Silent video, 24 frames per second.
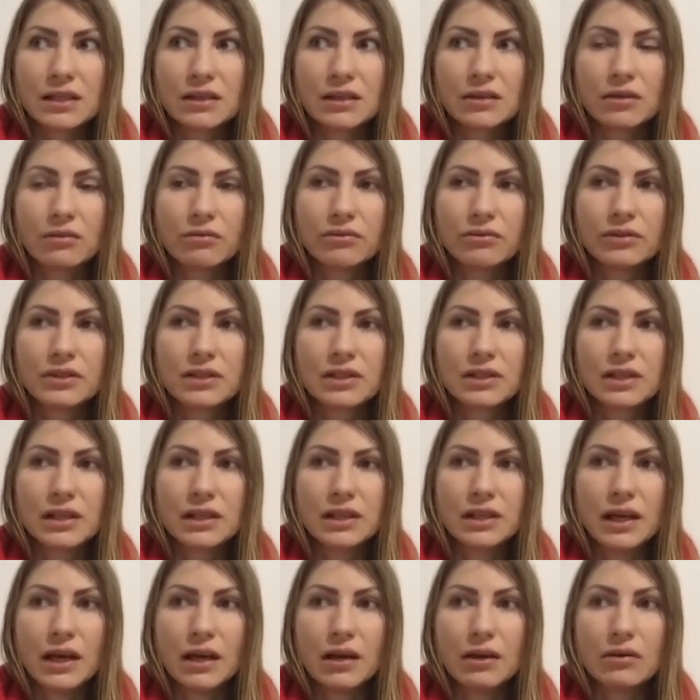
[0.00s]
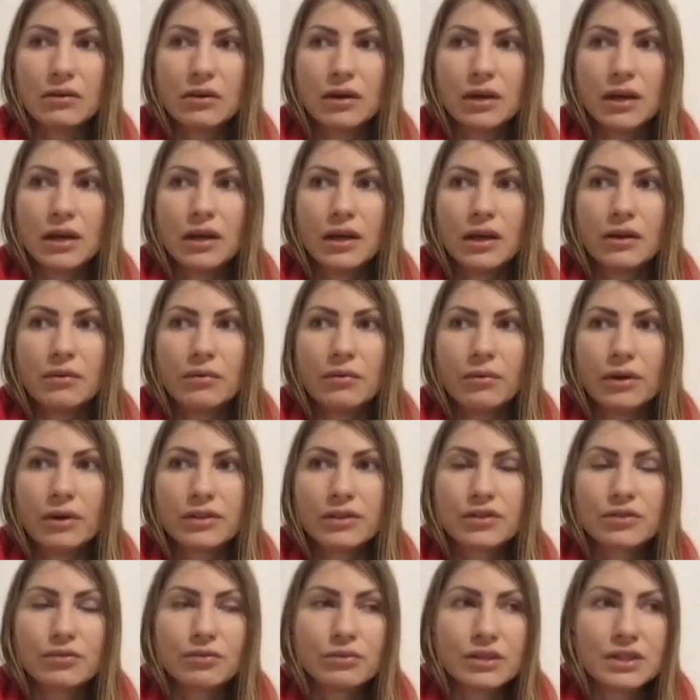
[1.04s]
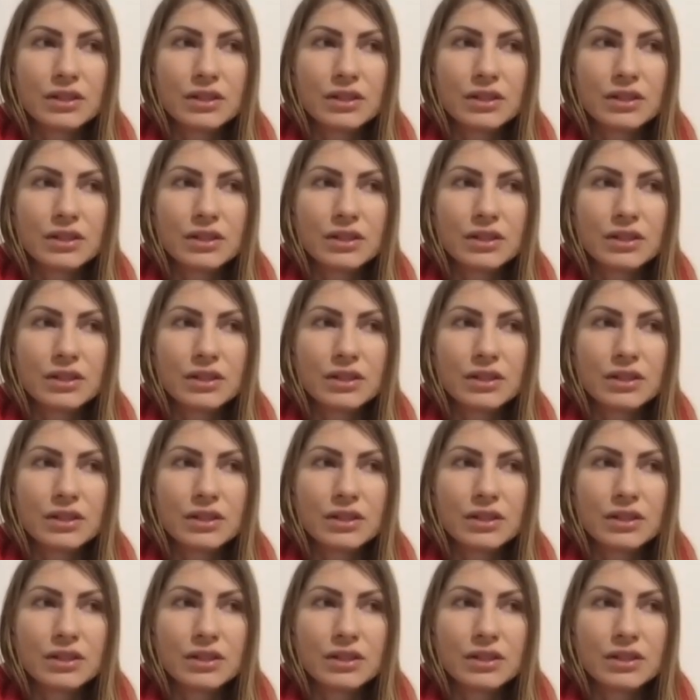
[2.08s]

And obviously now, once we